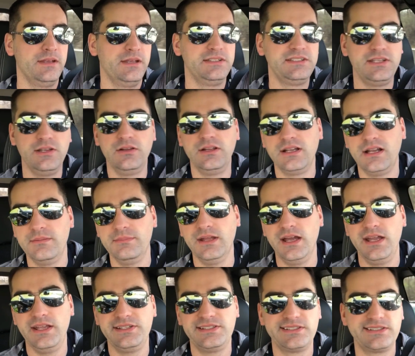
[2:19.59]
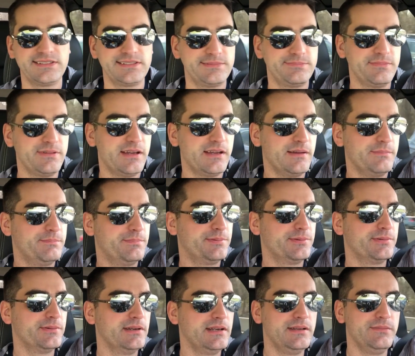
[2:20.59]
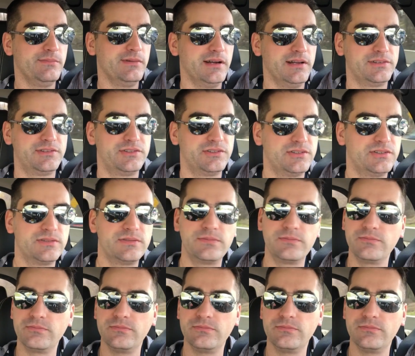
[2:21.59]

It's healing up nice. I pretty much